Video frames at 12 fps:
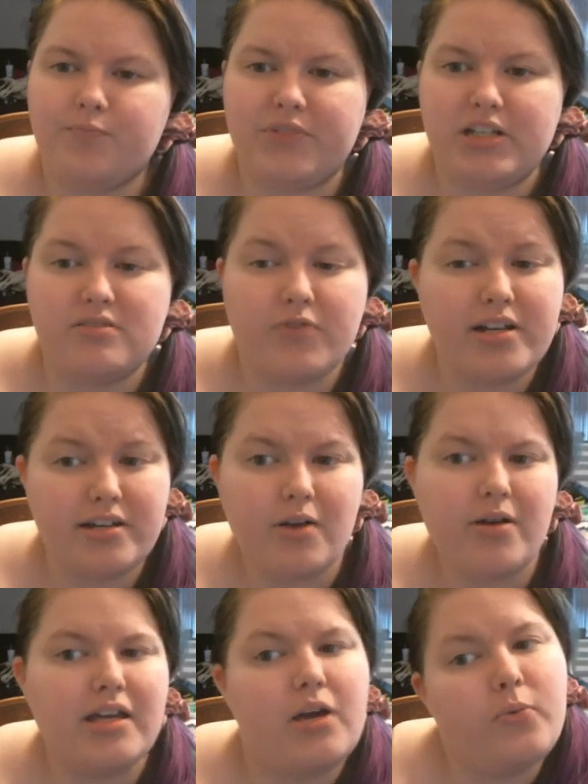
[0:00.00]
because right now
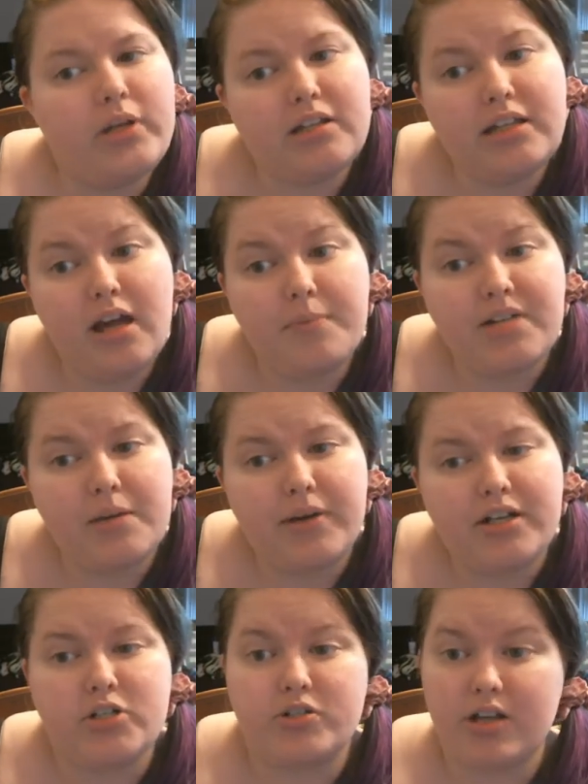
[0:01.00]
I get weekly update
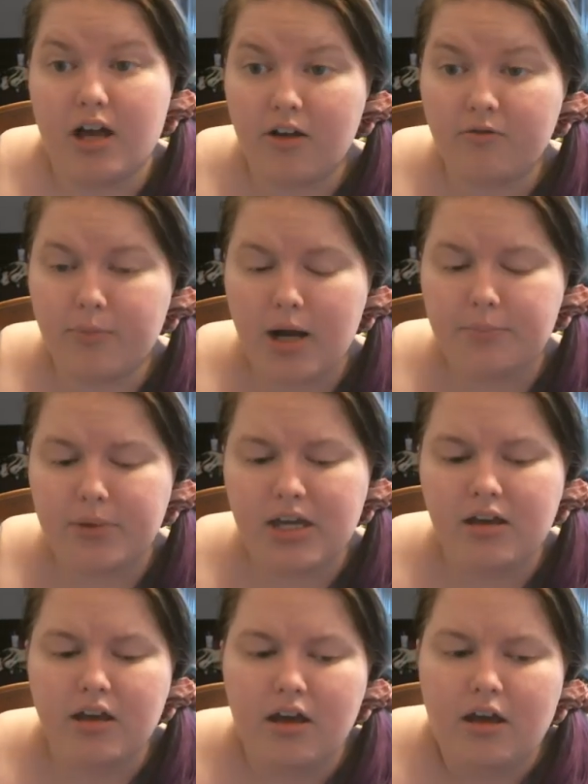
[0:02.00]
pictures of puppy.